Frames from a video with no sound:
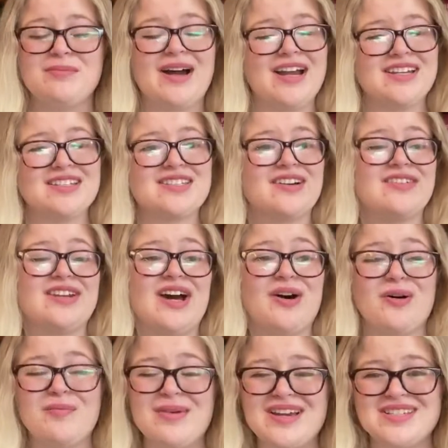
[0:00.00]
I discovered how
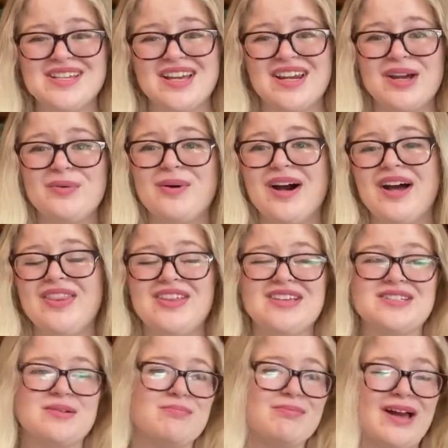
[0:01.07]
amazing they were,
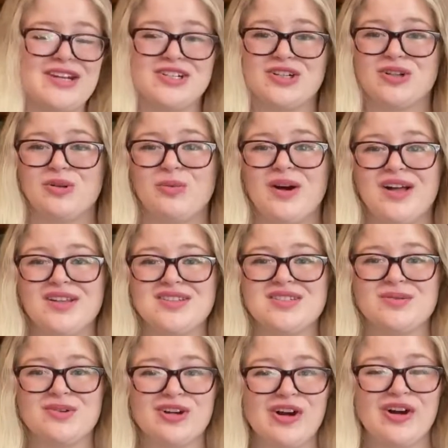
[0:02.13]
these magical worlds
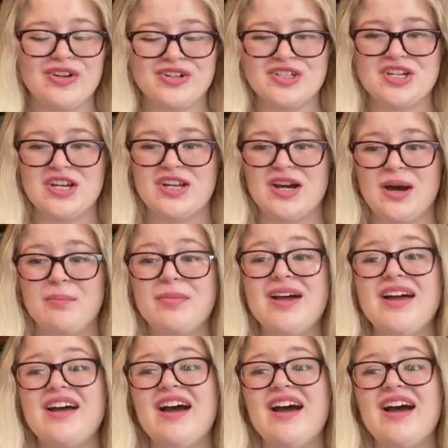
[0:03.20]
that were conjured up.